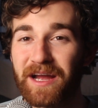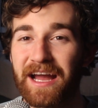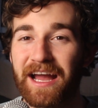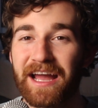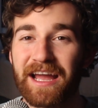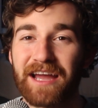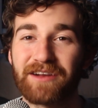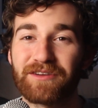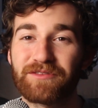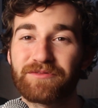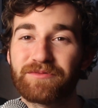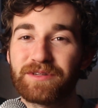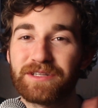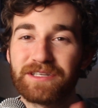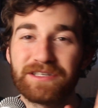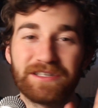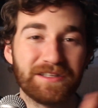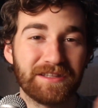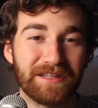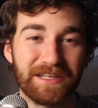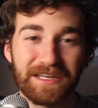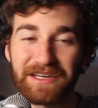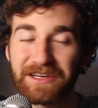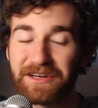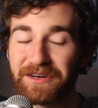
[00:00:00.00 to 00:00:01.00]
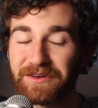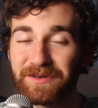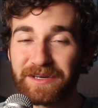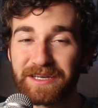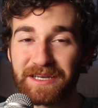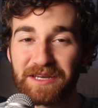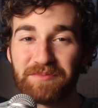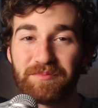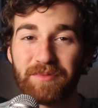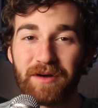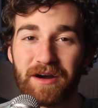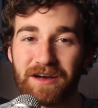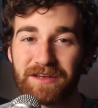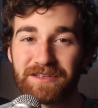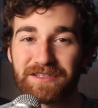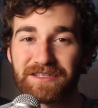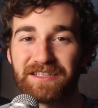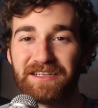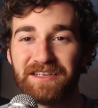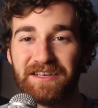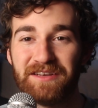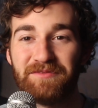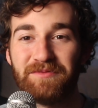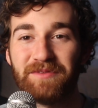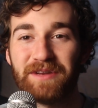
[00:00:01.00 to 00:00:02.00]
I had a really good thing going in
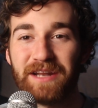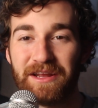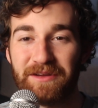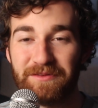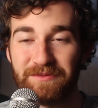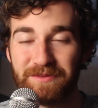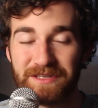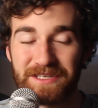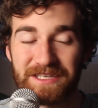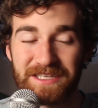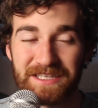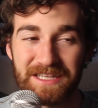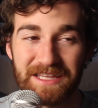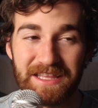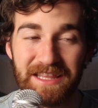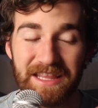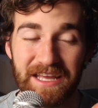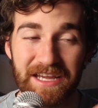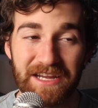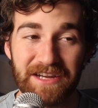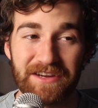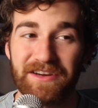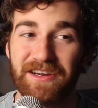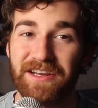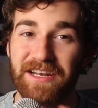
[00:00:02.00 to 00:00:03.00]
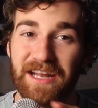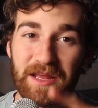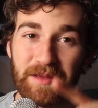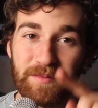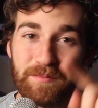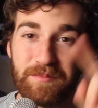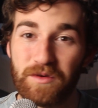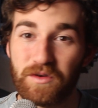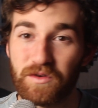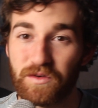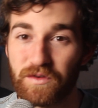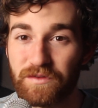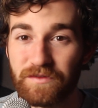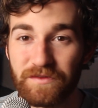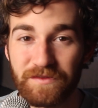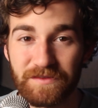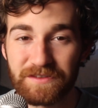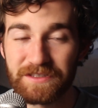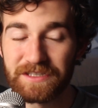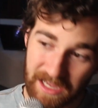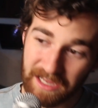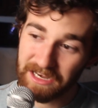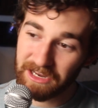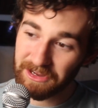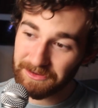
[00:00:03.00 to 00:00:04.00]
Boston when I was there and I
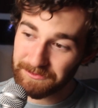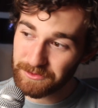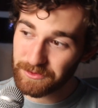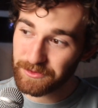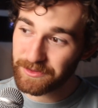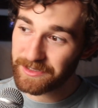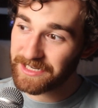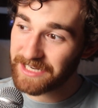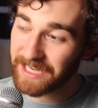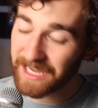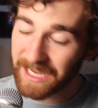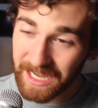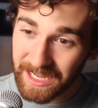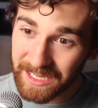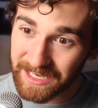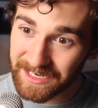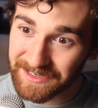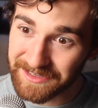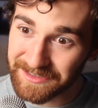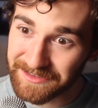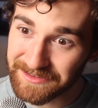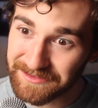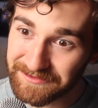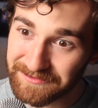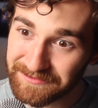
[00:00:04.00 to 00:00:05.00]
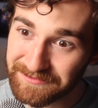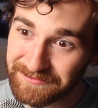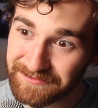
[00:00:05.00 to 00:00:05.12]
moved. And now I'm doing it again.